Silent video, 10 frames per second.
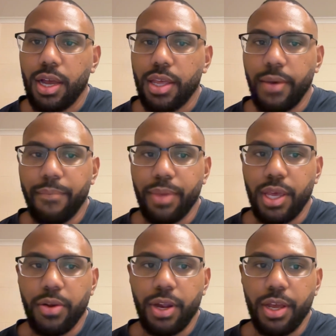yep,
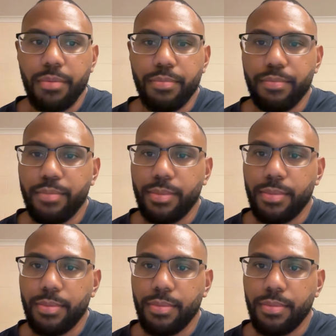here I am
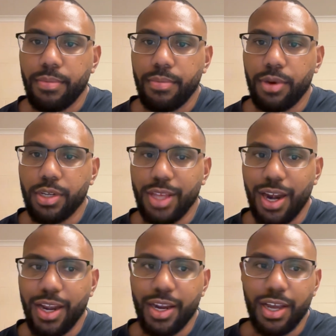on a
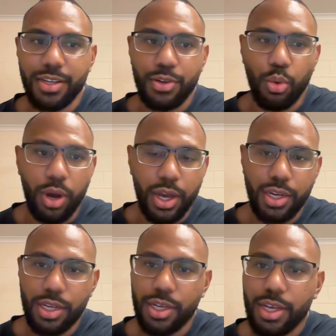Saturday night,
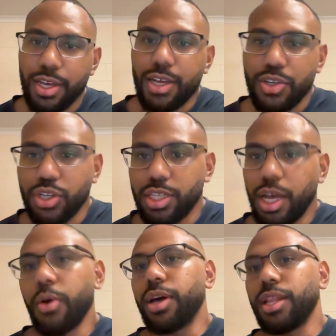quiet, just
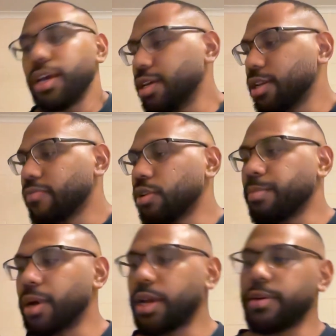how I like it. I've got
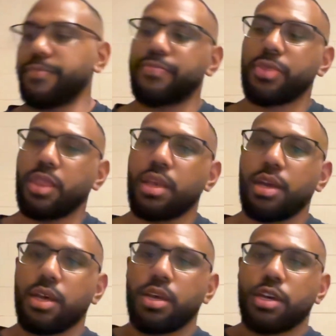my
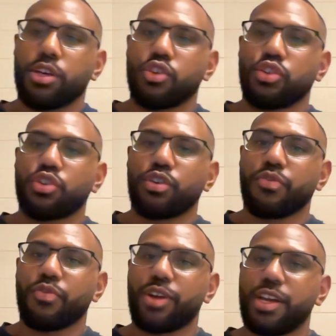
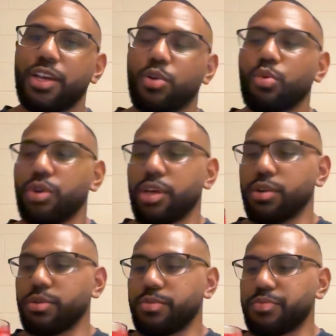sugar-free
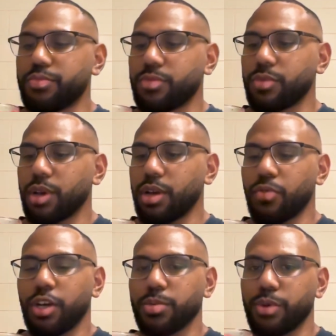cordial,
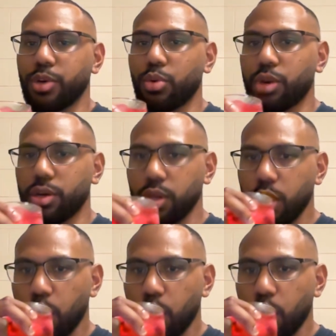raspberry cordial,